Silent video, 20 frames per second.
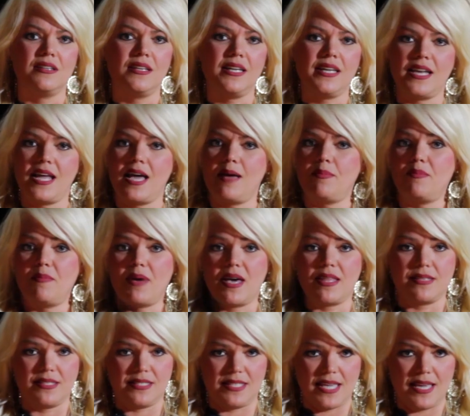It can happen by
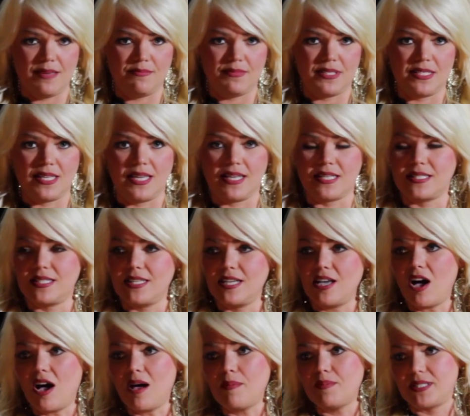the same sex, the
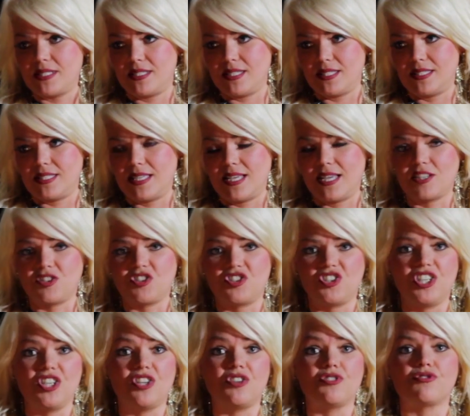opposite sex,
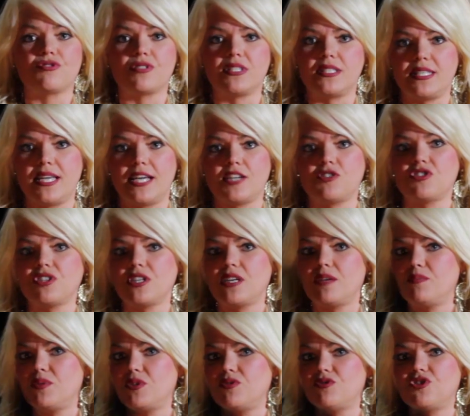children, sexually
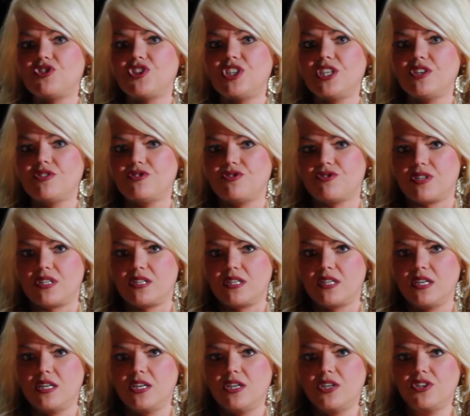abused children,
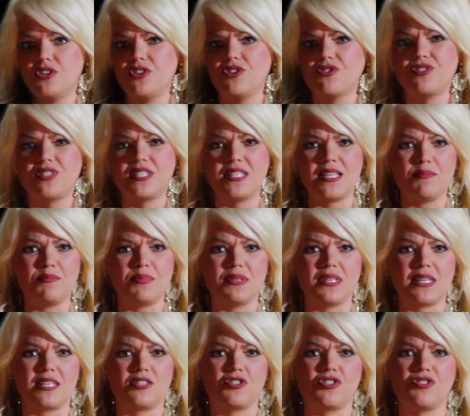your
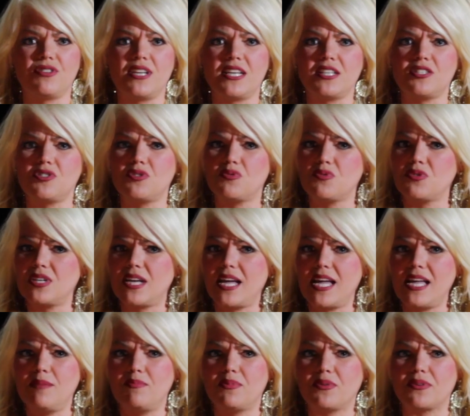siblings, your next door
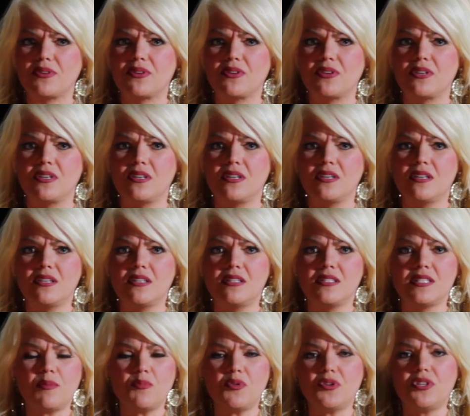neighbor,
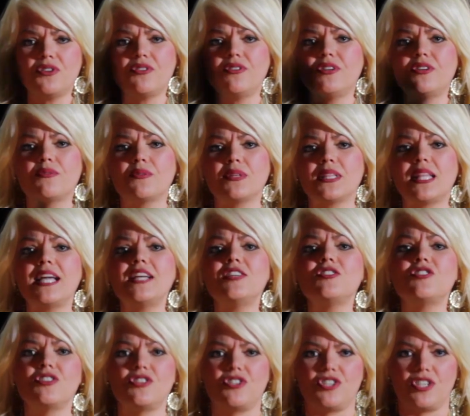someone you're in a
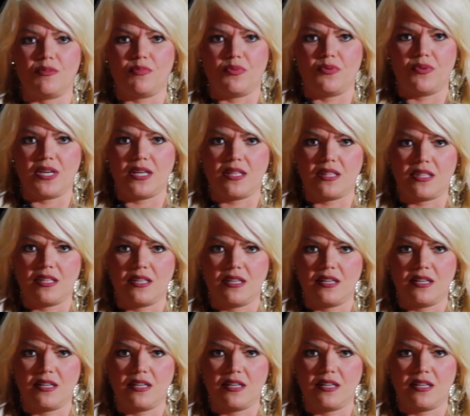relationship with.